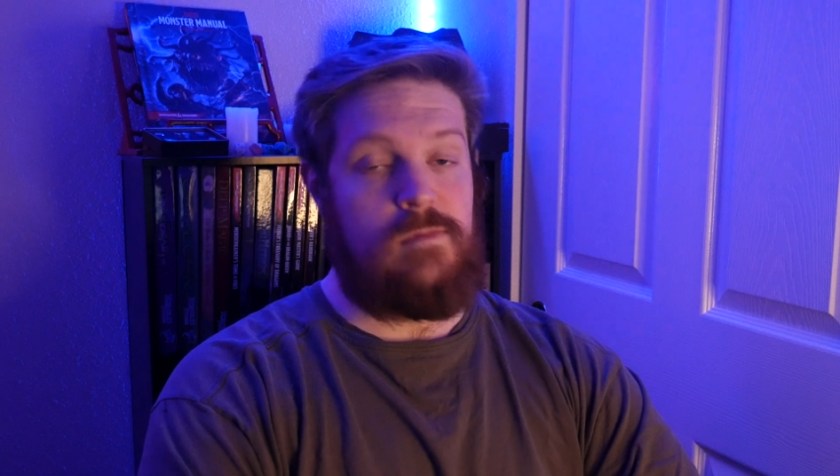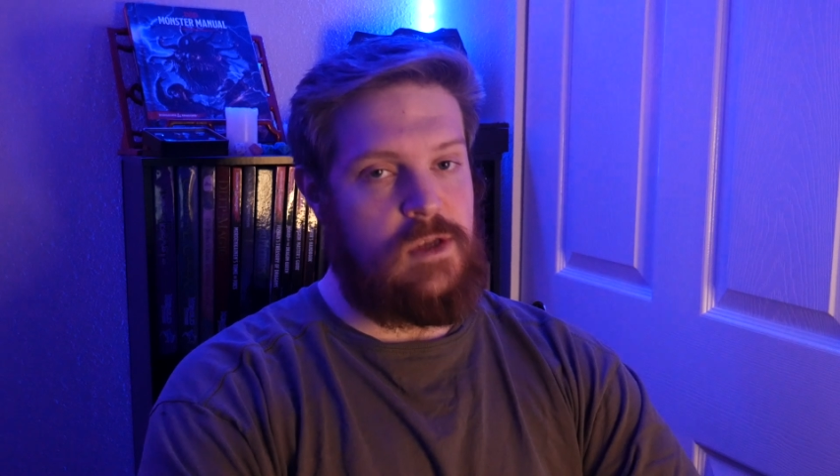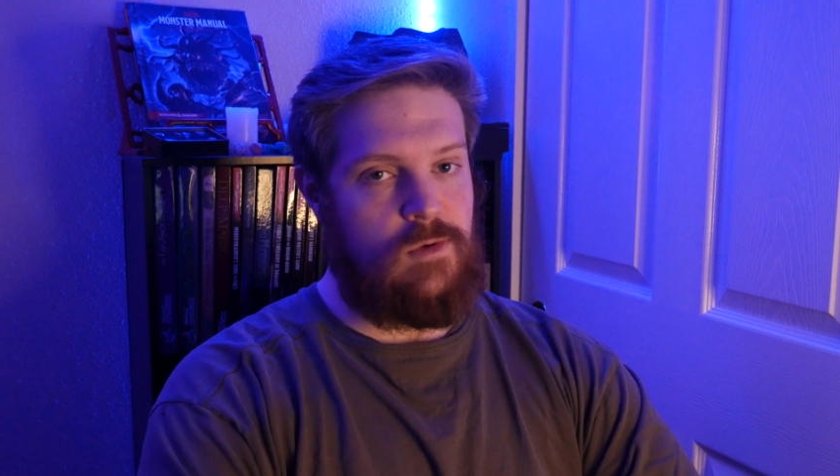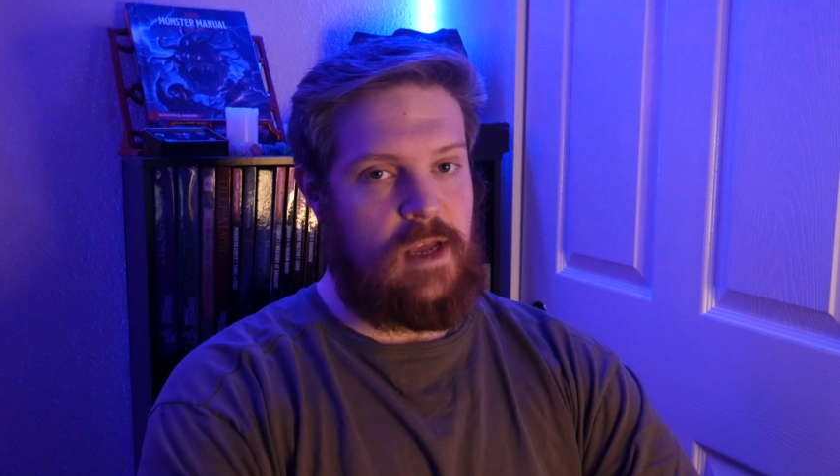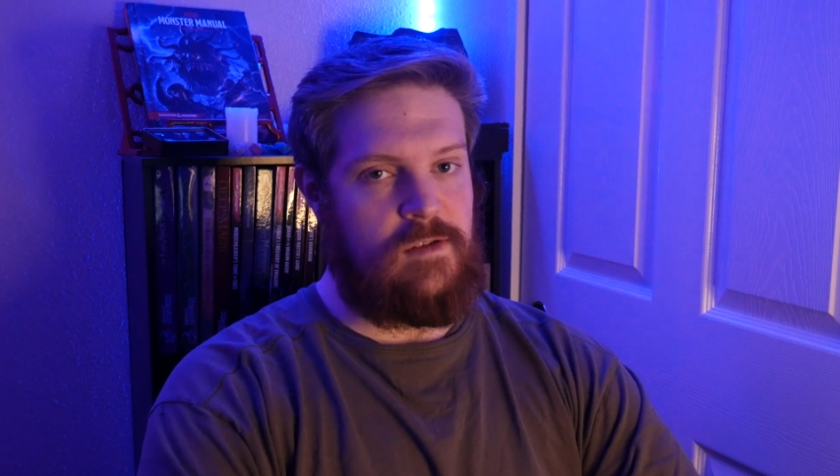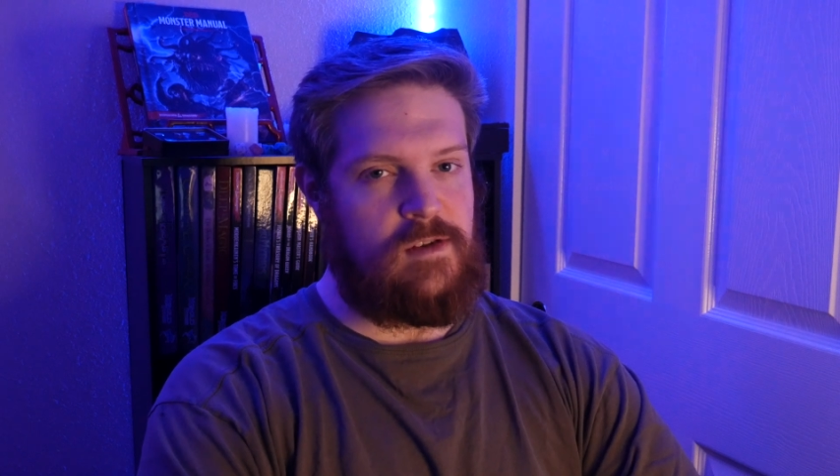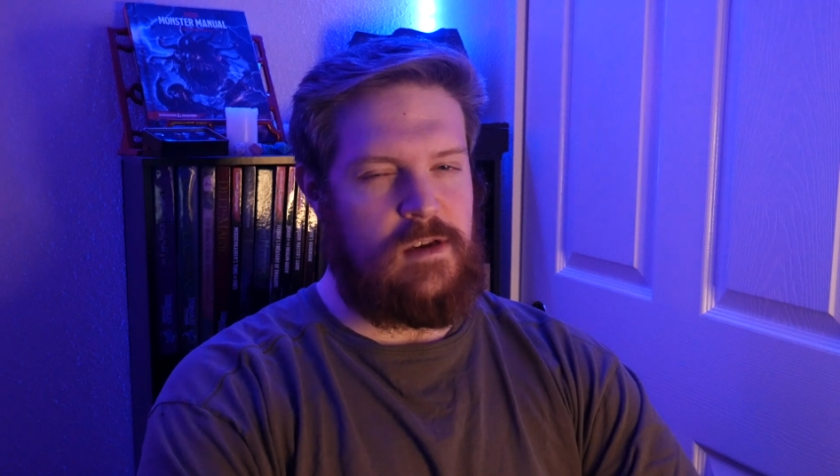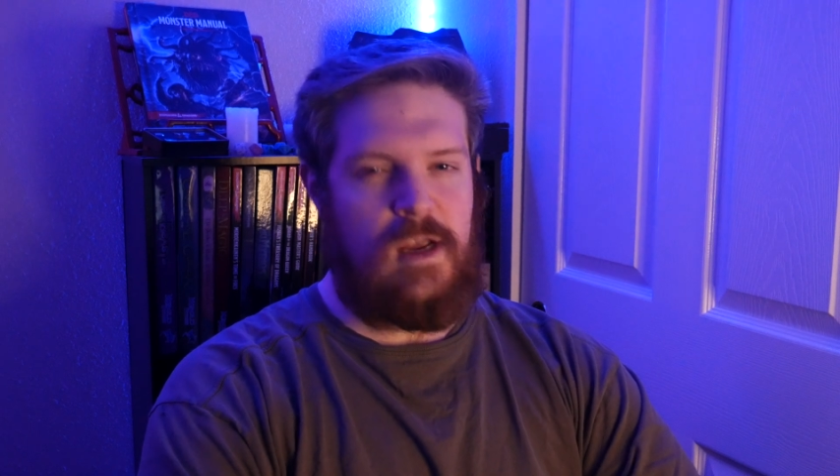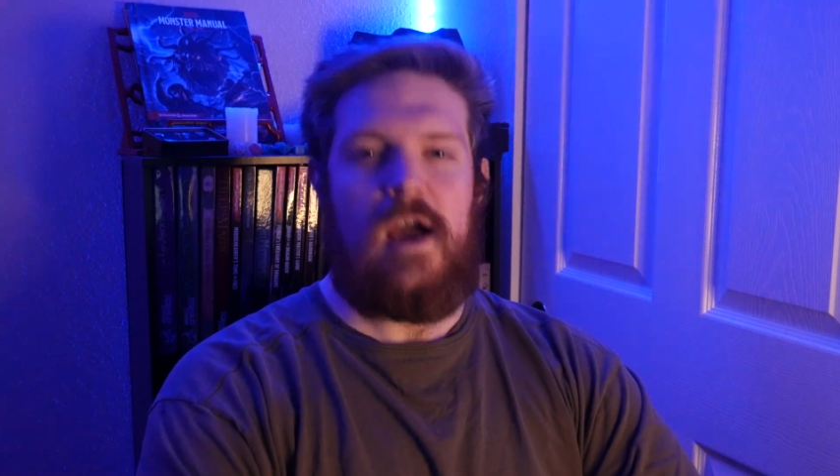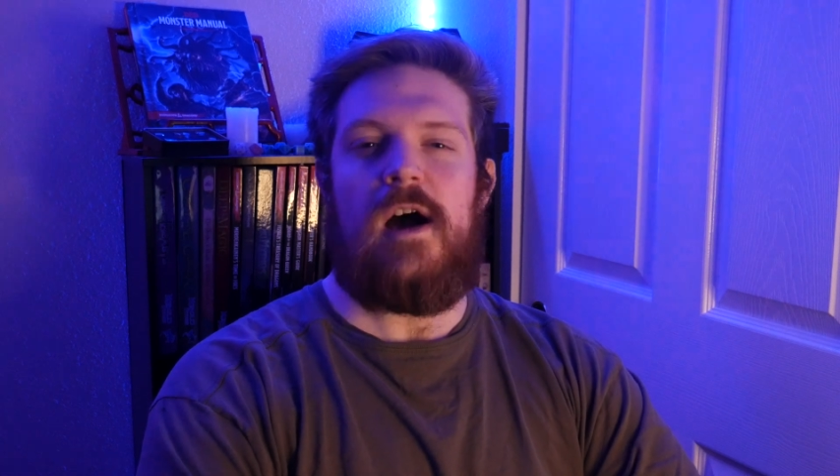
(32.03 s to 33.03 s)
you guessed
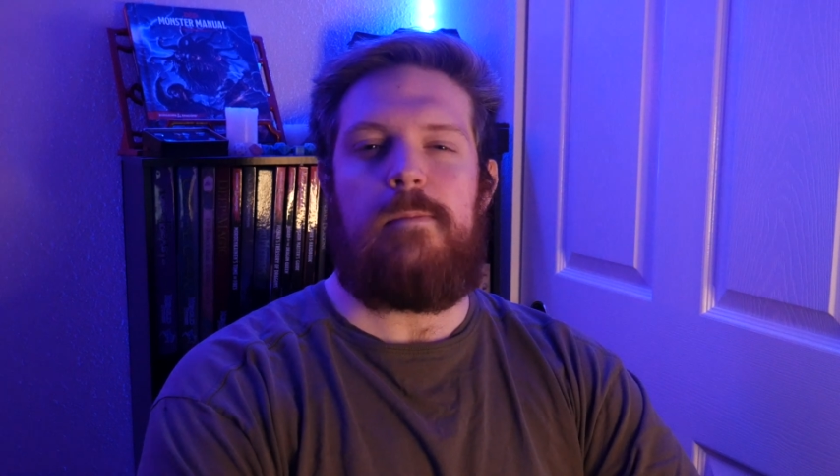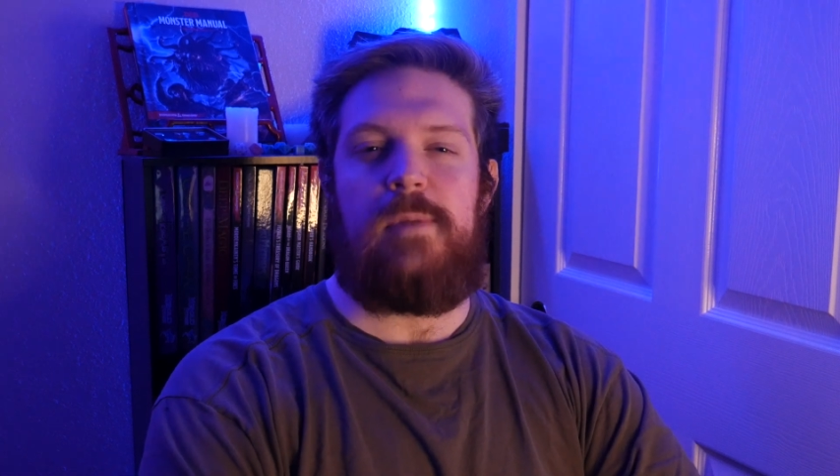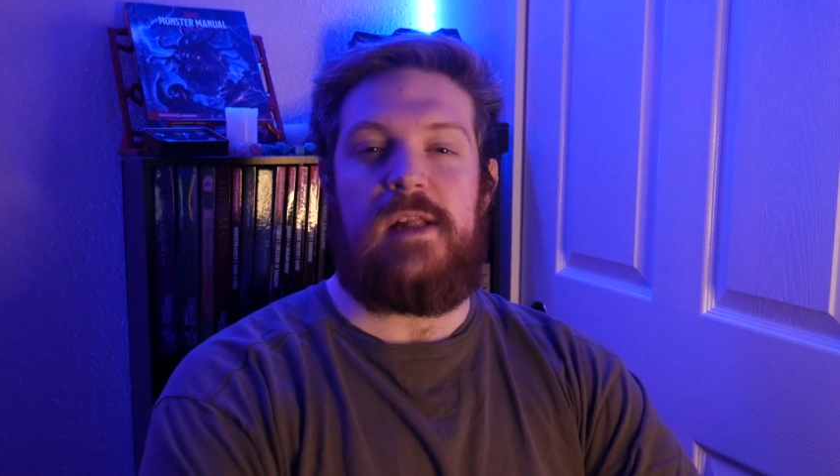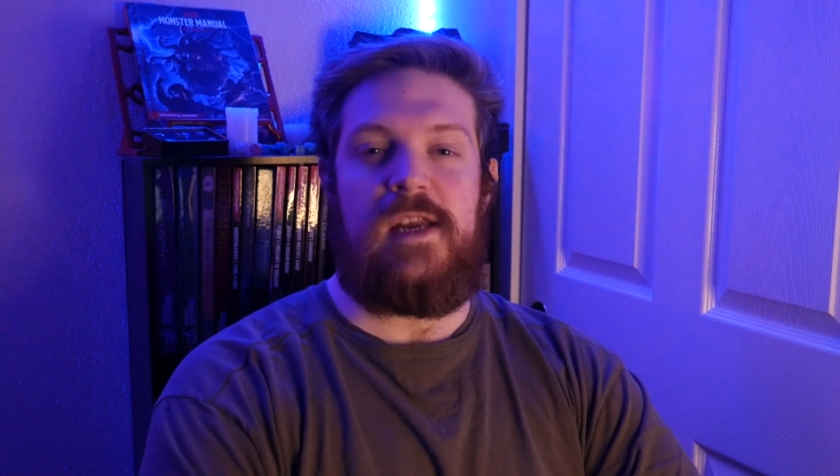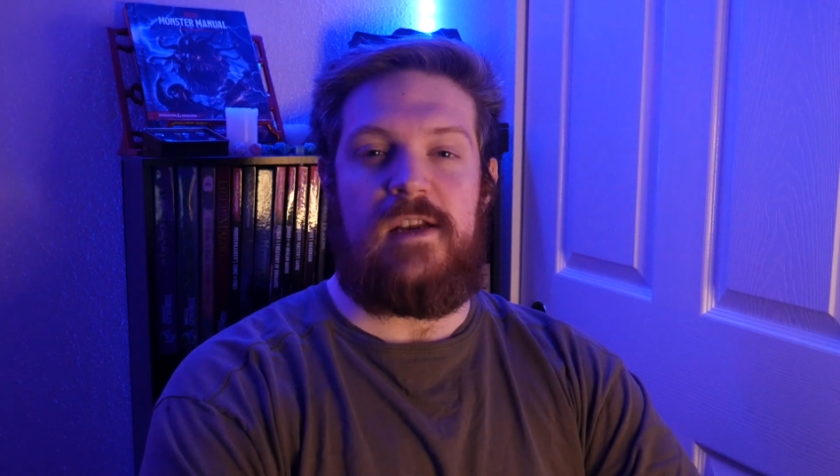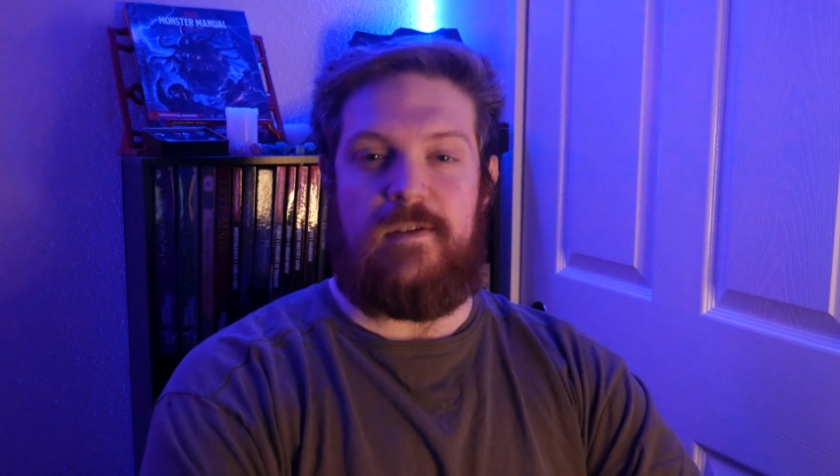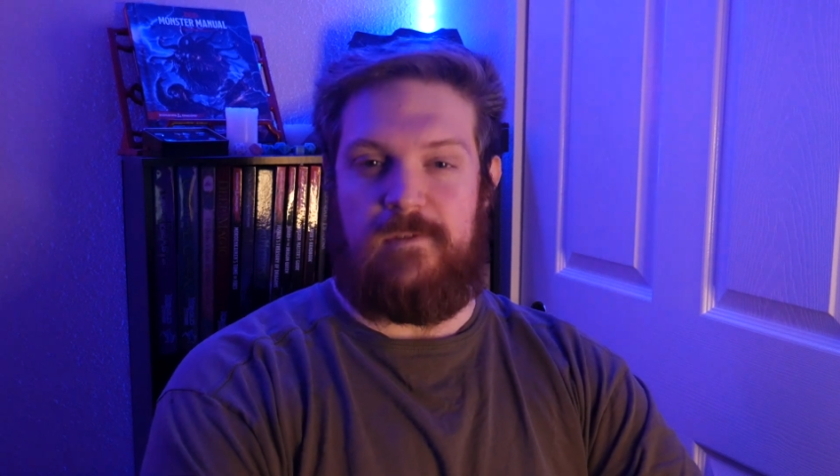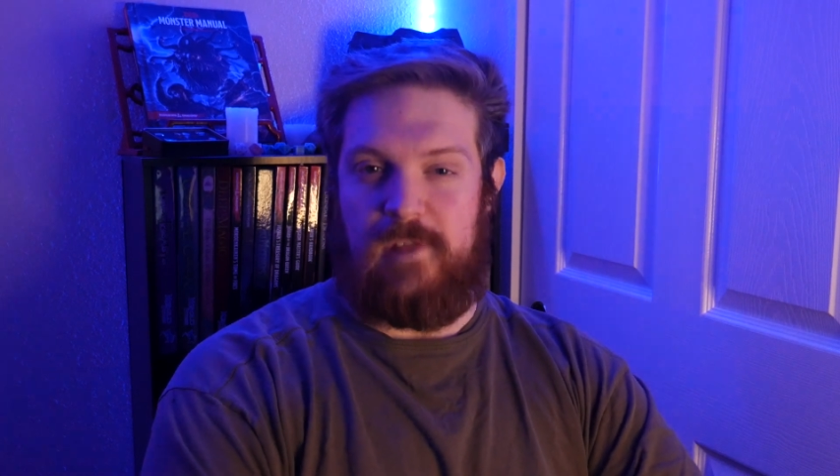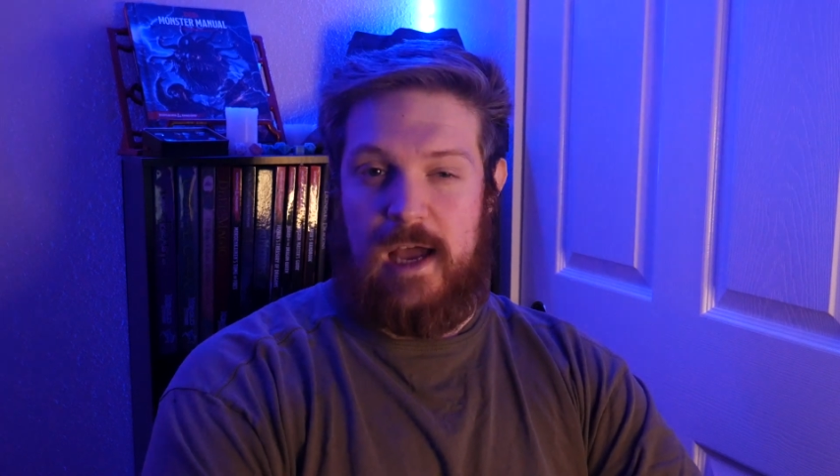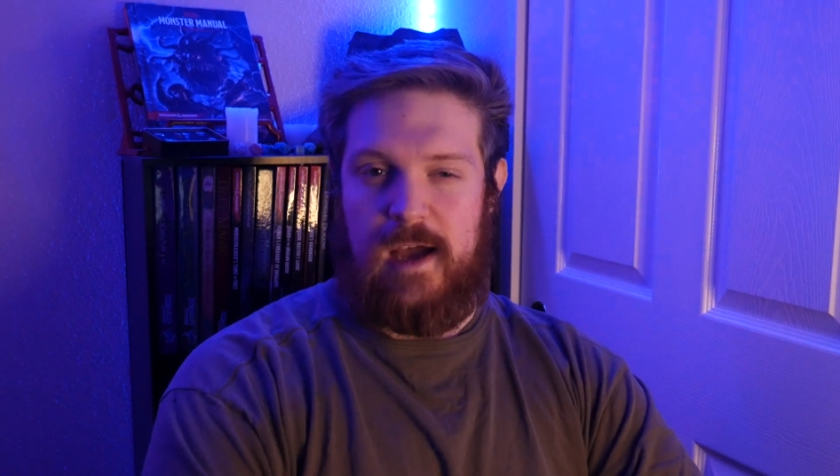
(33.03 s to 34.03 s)
it, ability to
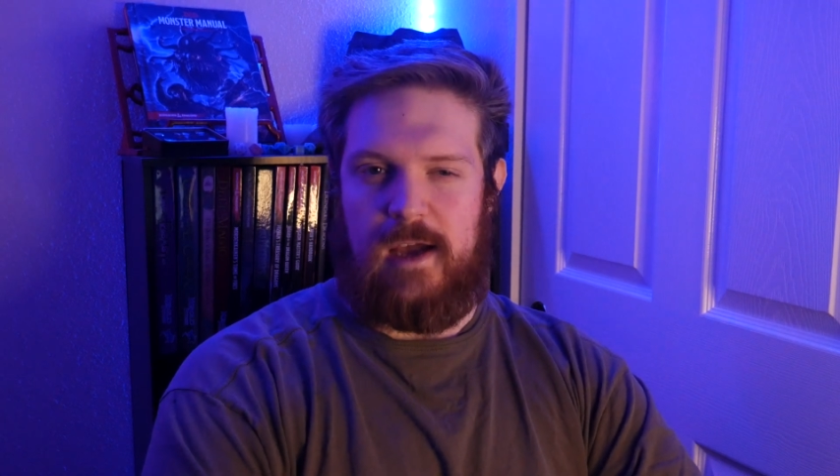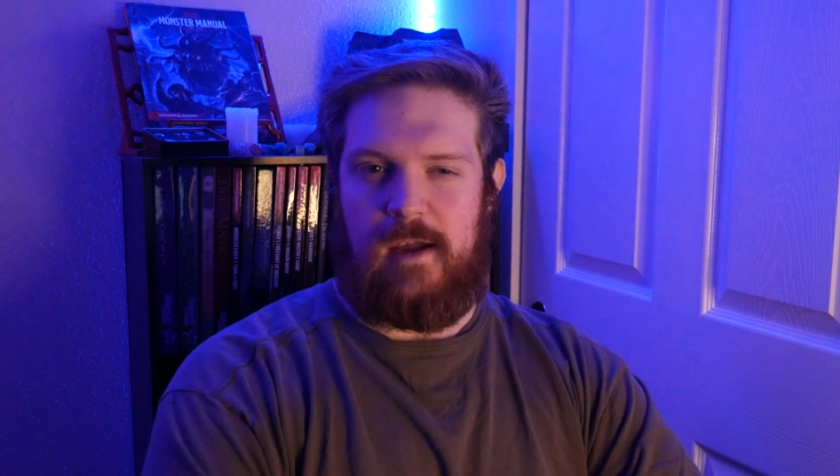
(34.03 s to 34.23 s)
fly.